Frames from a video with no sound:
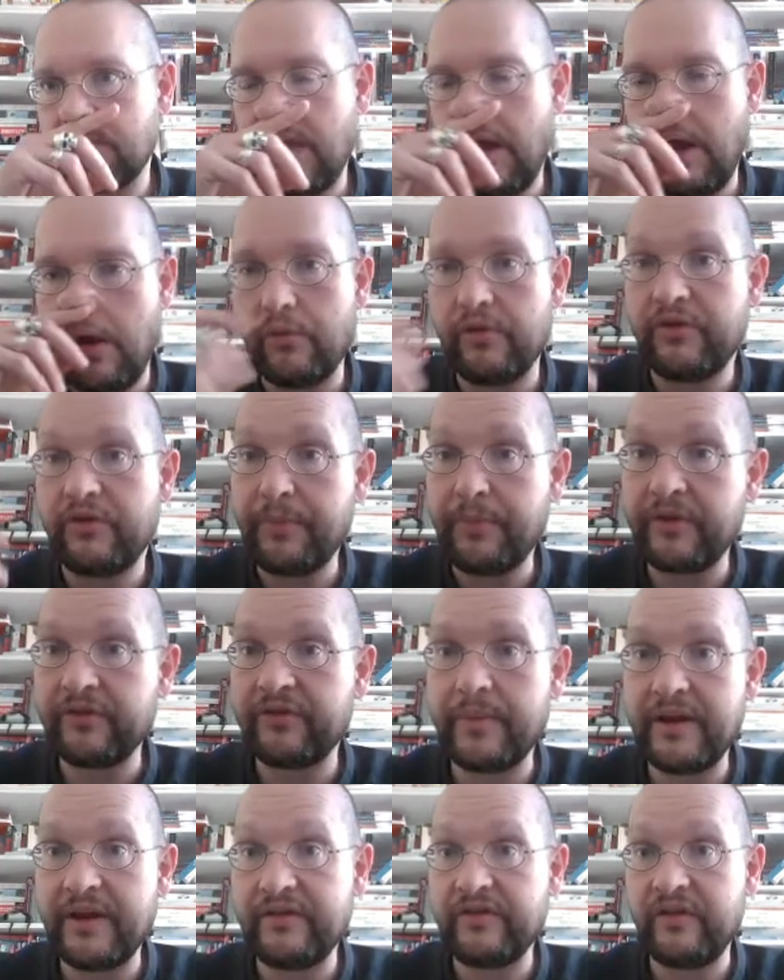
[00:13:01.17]

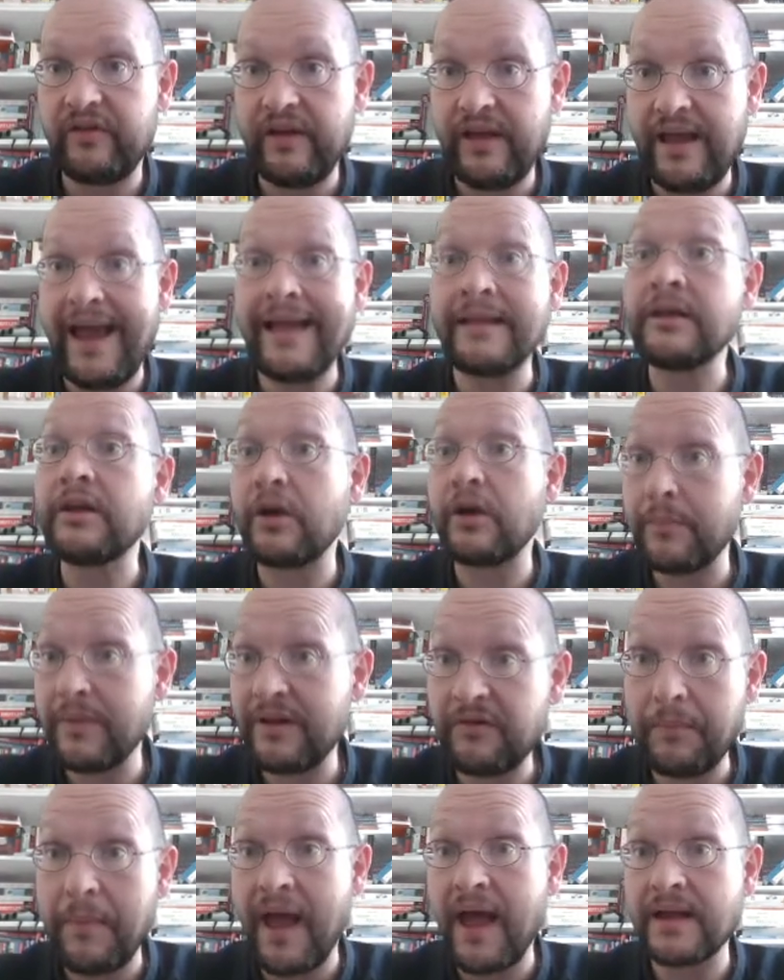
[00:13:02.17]
responsibility and
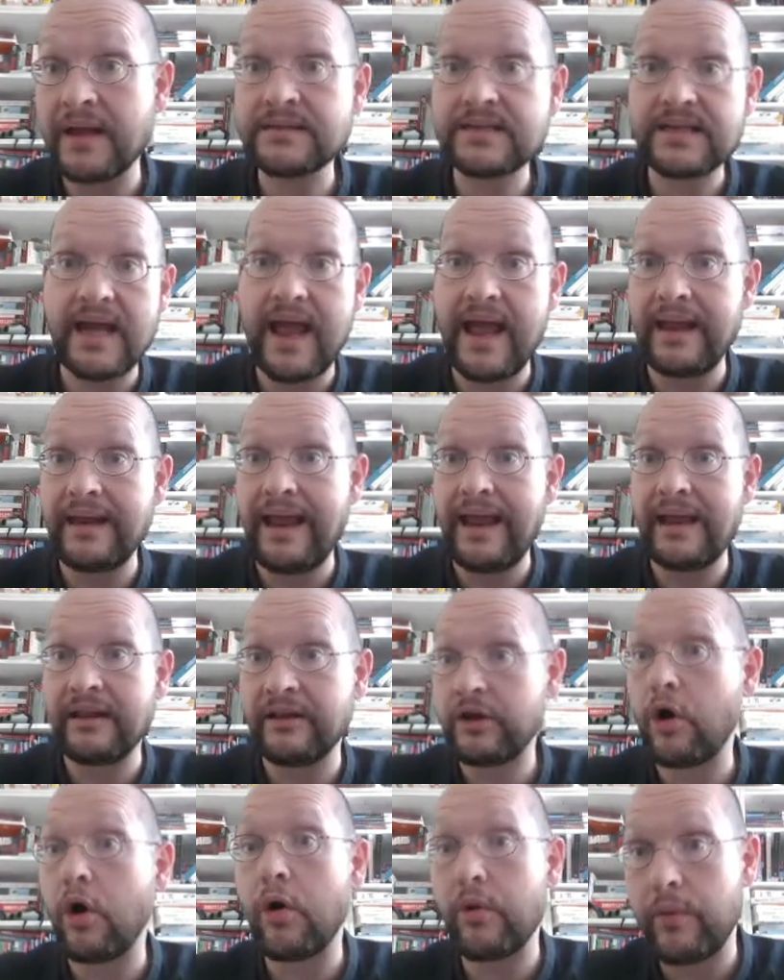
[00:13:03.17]
commitment
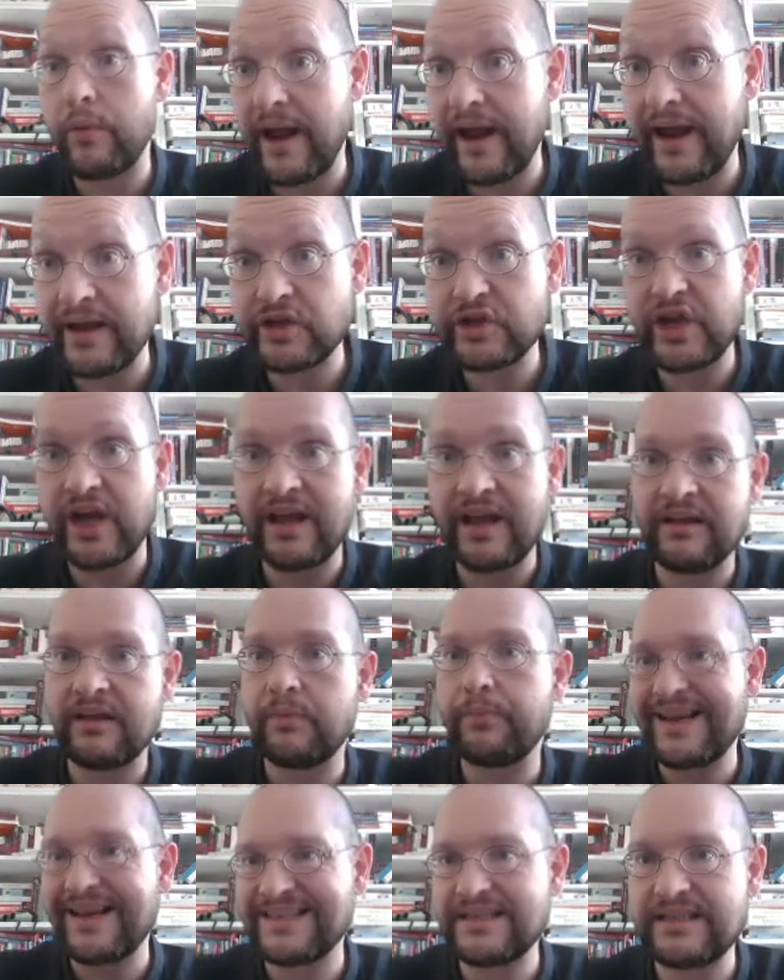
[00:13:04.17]
and courage and
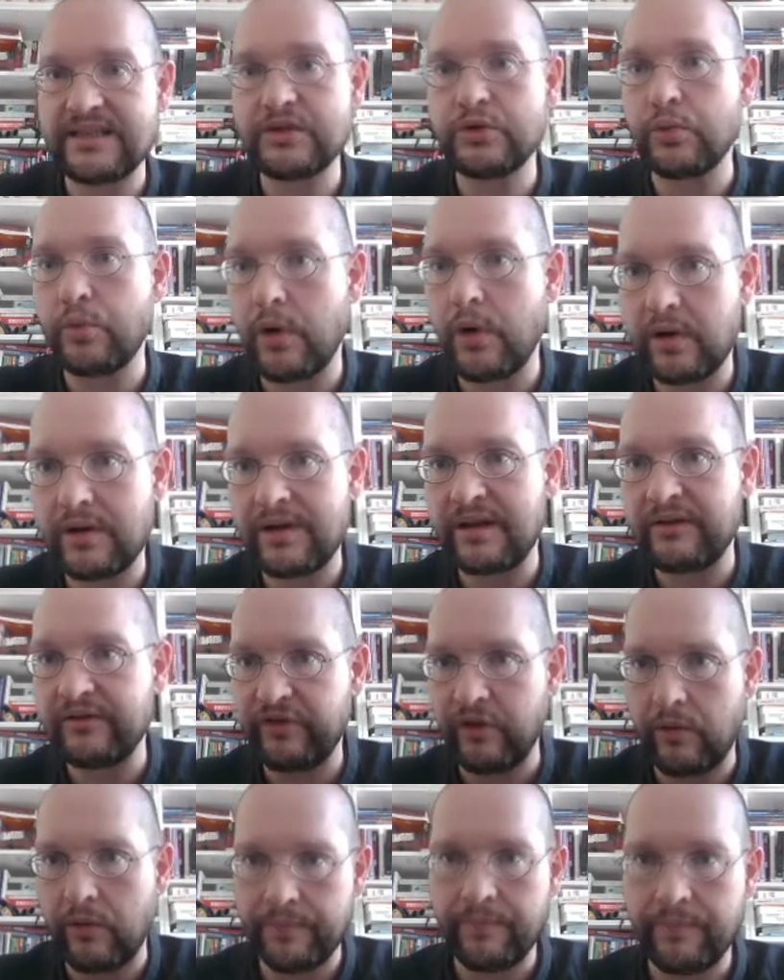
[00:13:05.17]
capacity to work and
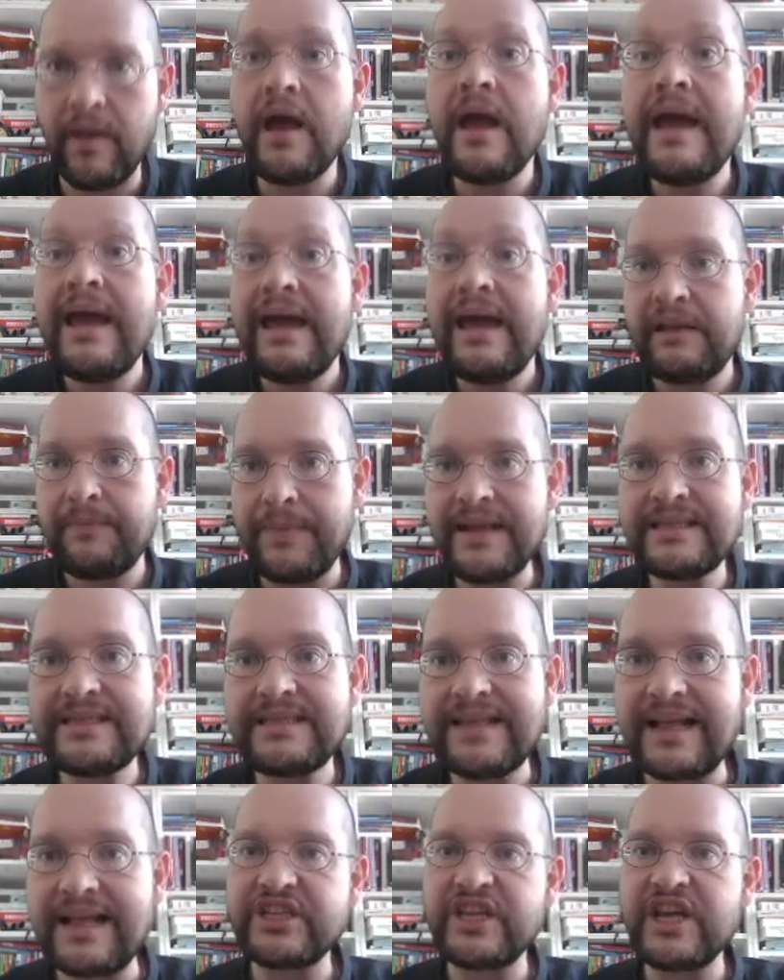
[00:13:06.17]
so on. It
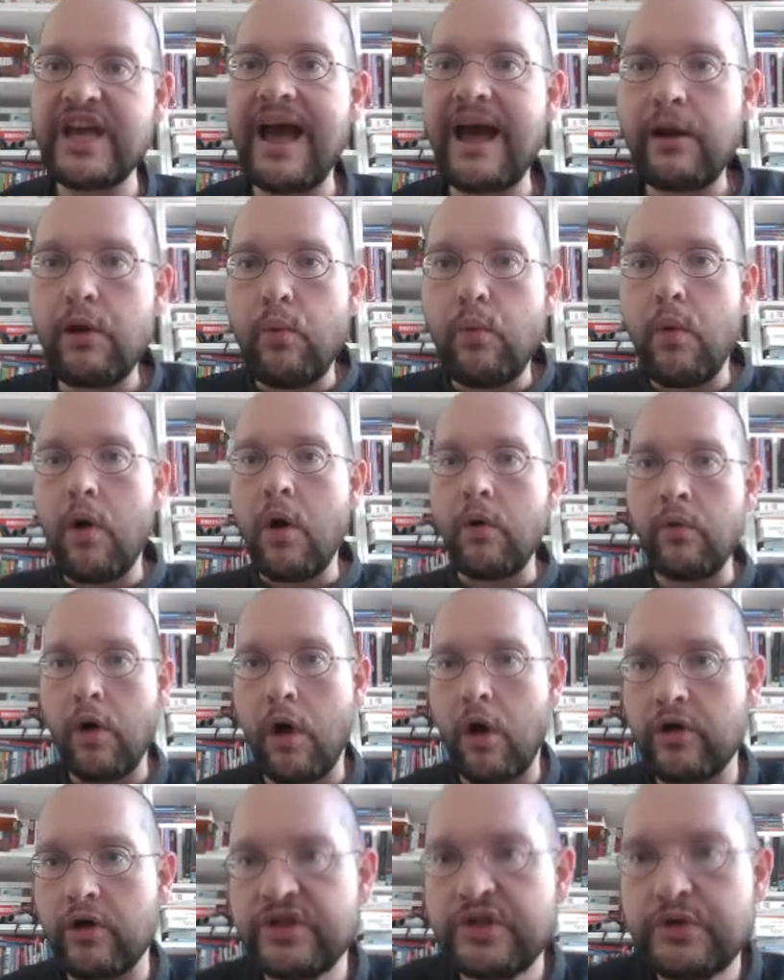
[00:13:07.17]
means that she had
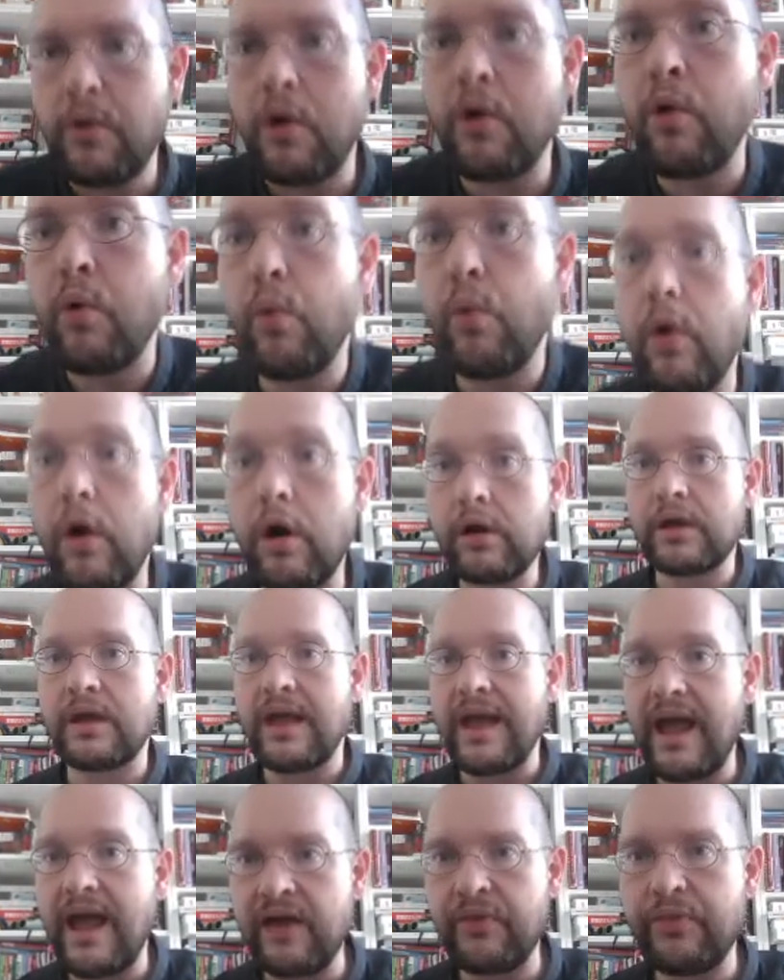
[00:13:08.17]
a strong
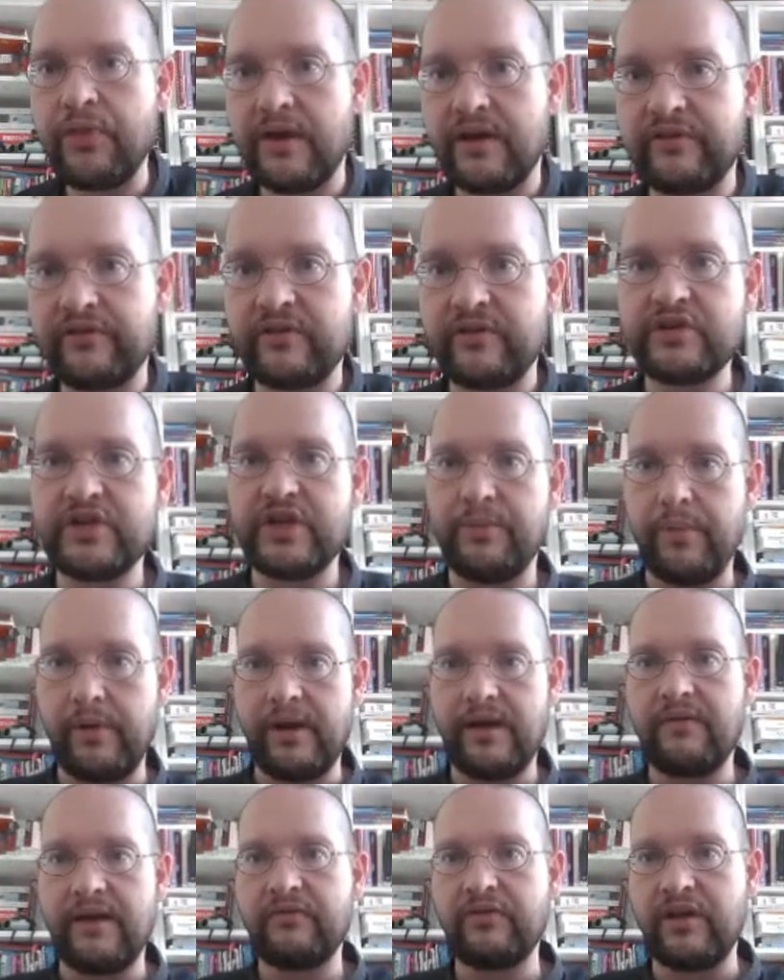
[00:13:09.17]
work ethics. She
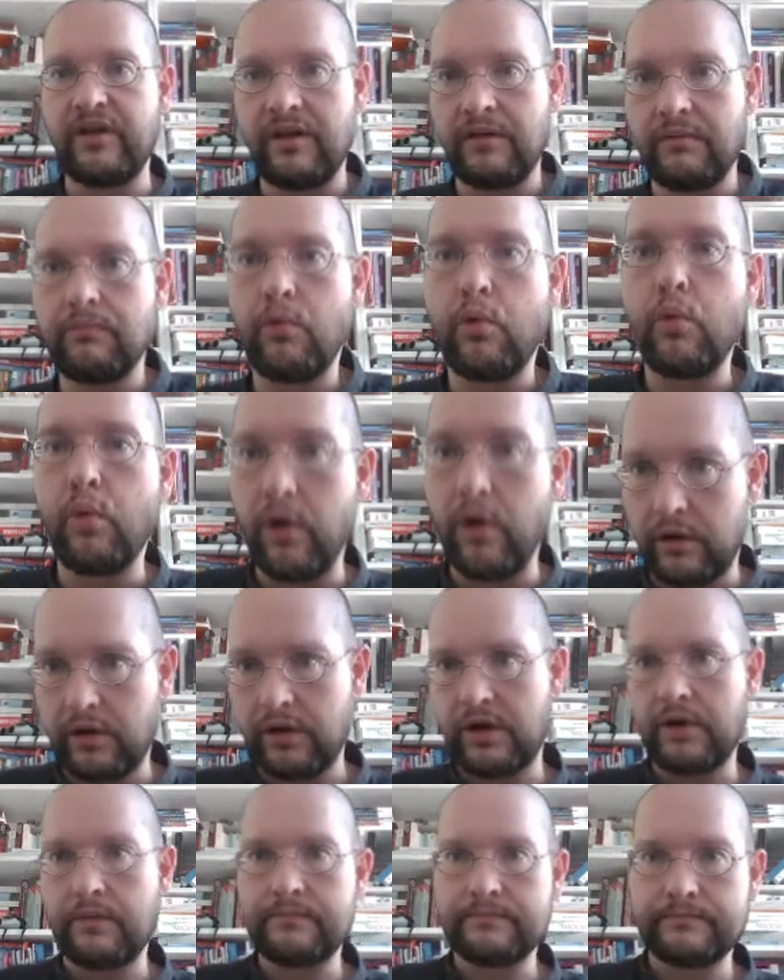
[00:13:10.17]
believed in
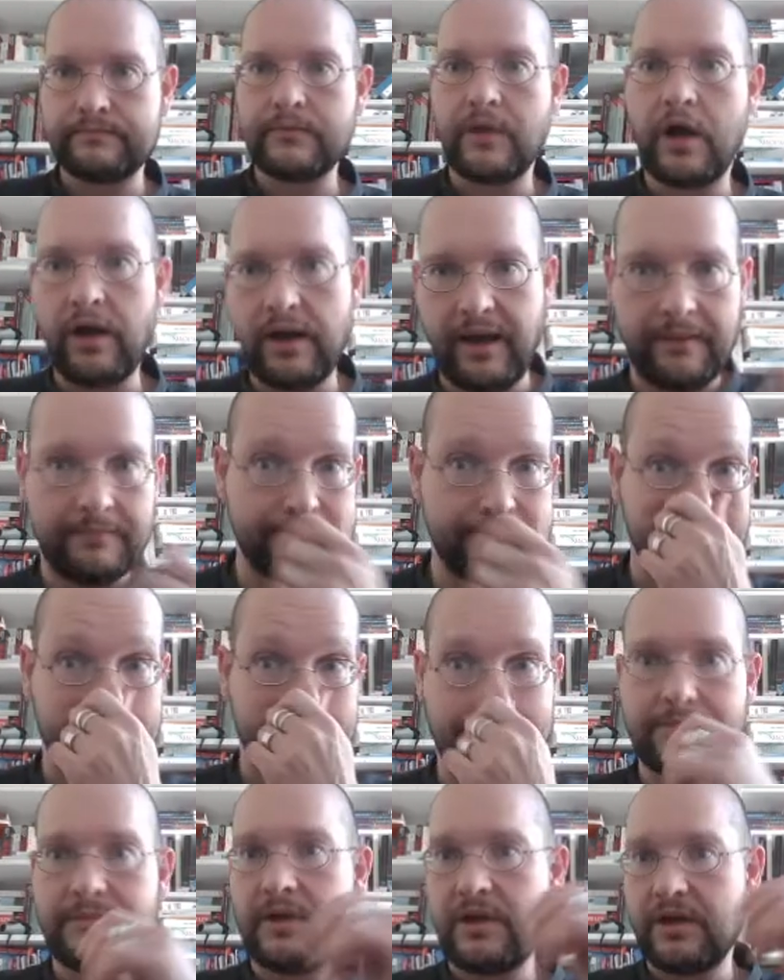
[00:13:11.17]
work. Okay,
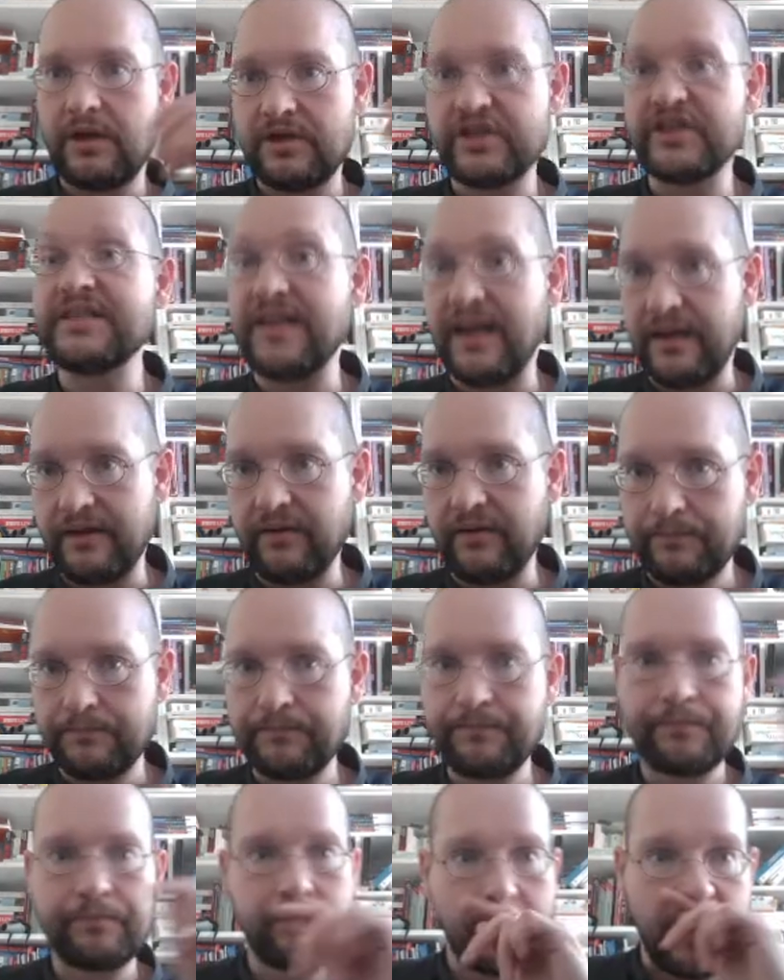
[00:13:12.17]
she said.
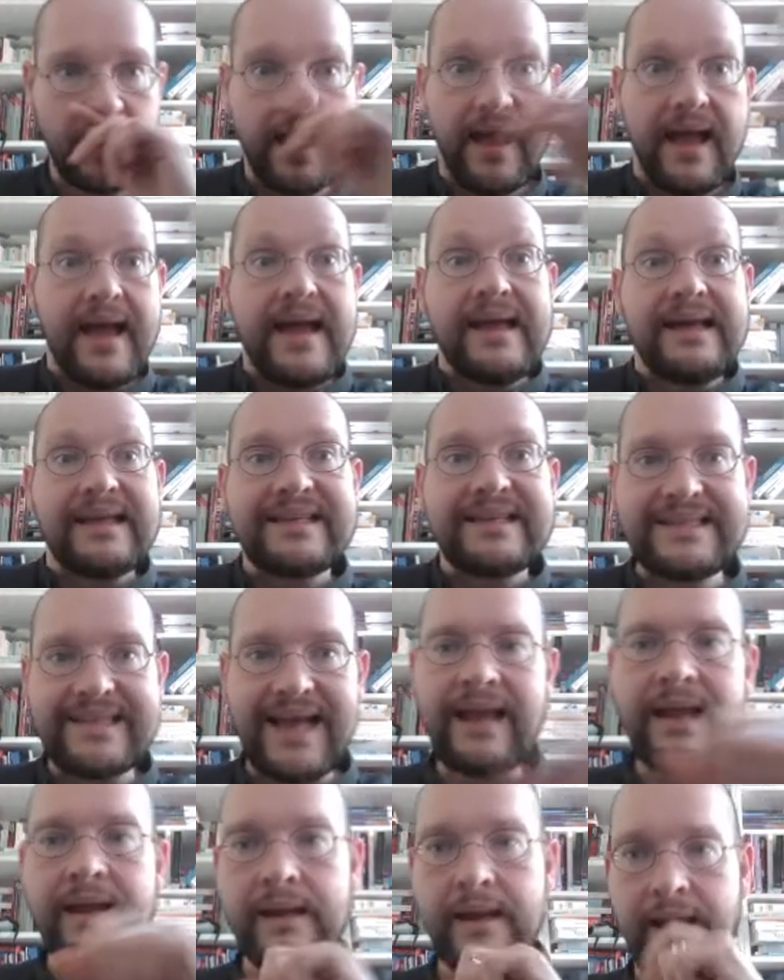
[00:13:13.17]

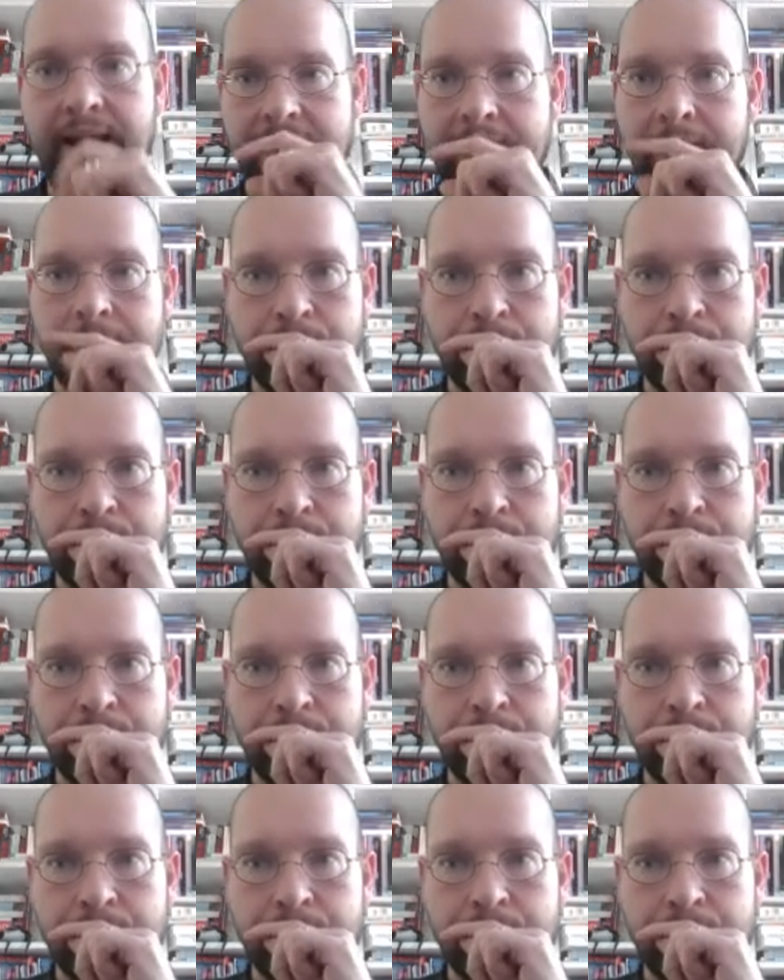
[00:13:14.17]
Secondly,